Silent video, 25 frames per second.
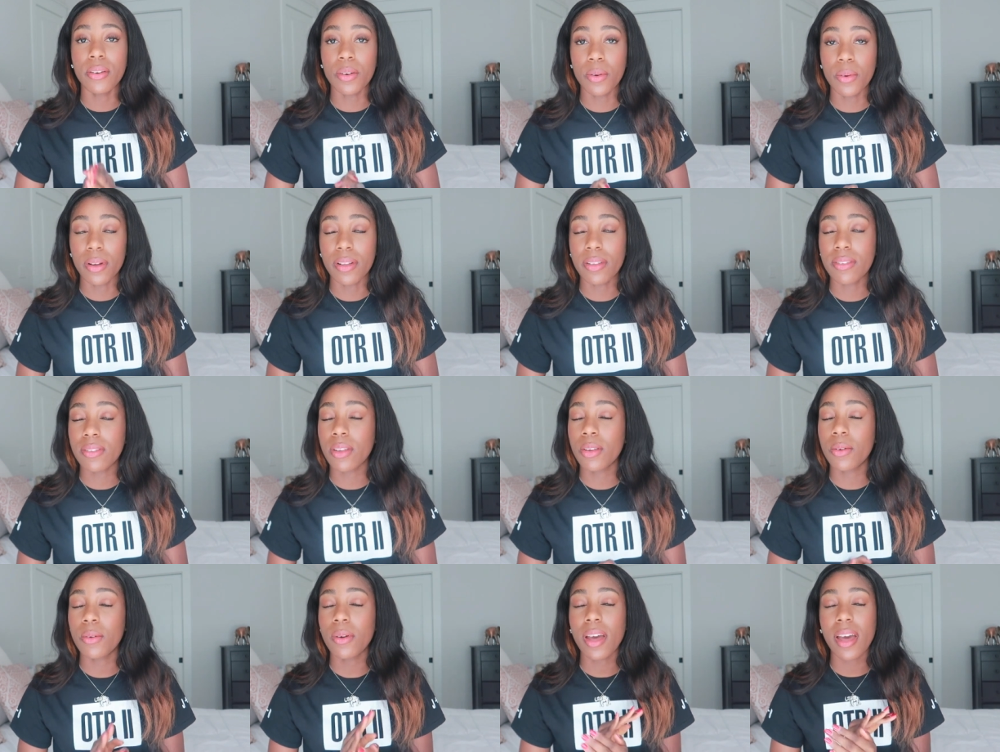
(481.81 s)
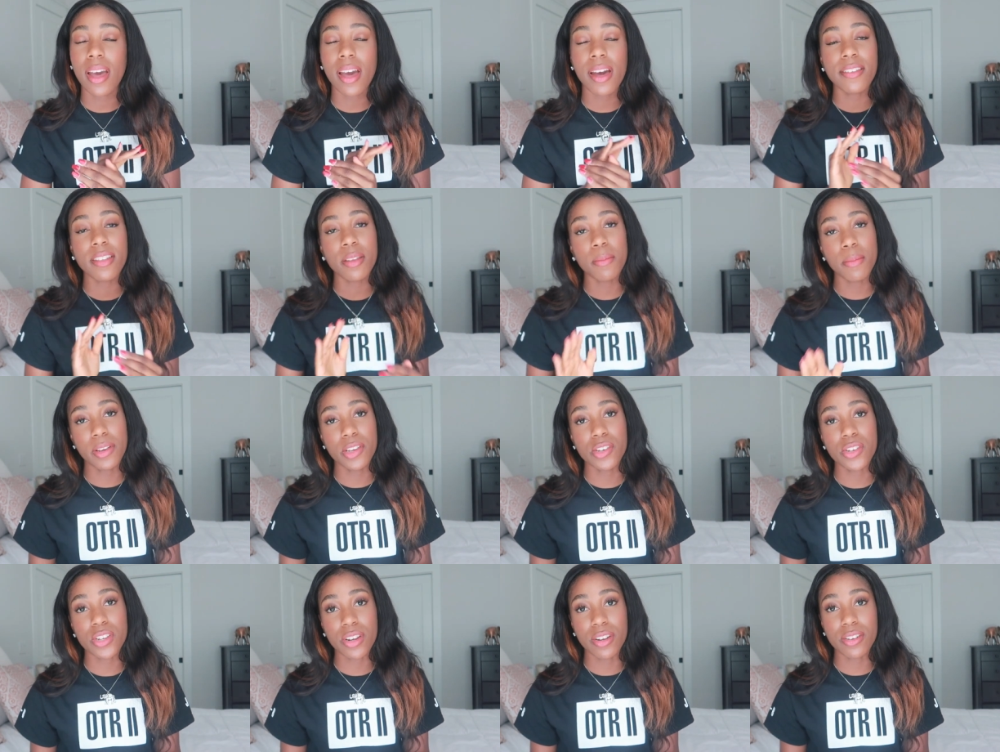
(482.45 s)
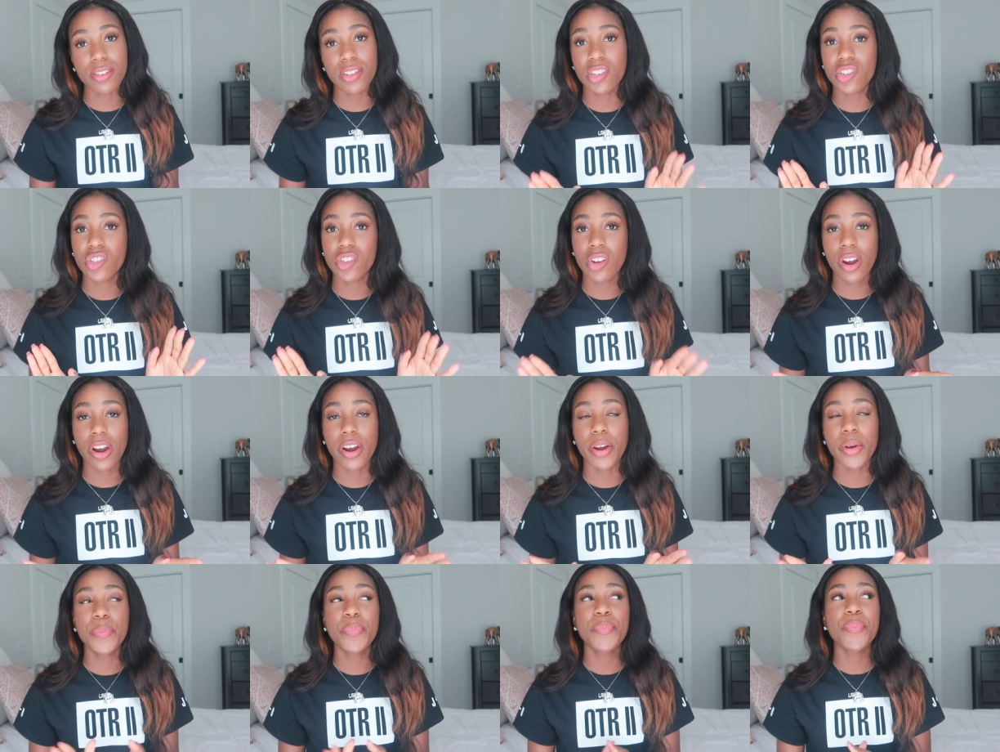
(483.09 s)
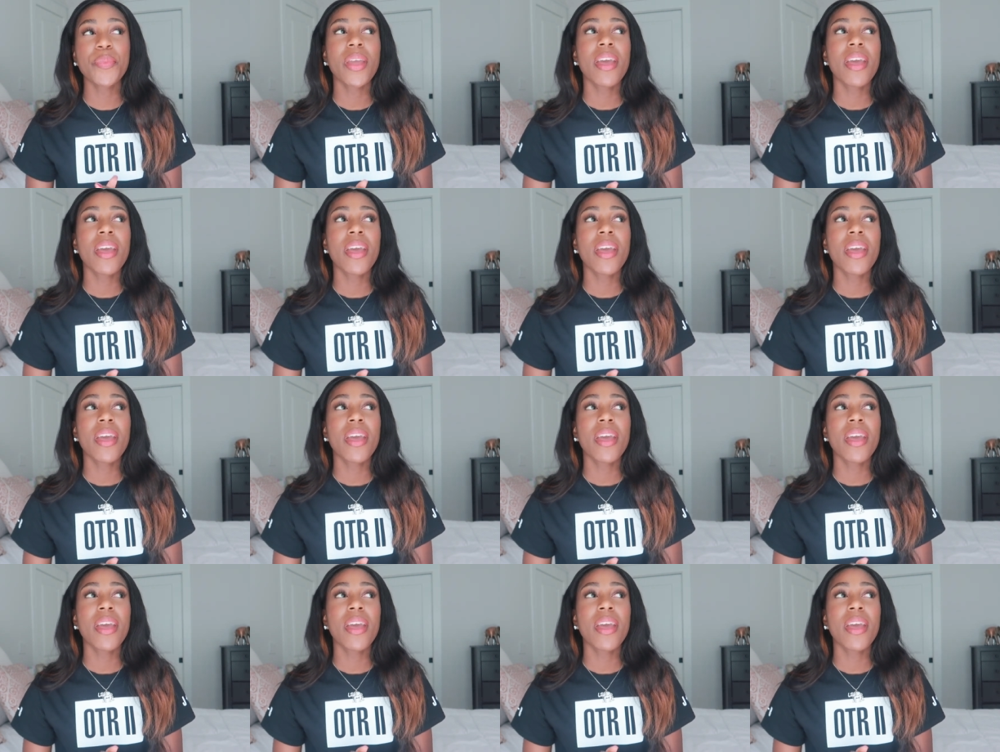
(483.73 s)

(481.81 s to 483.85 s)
do it. So you have to be sure to chart.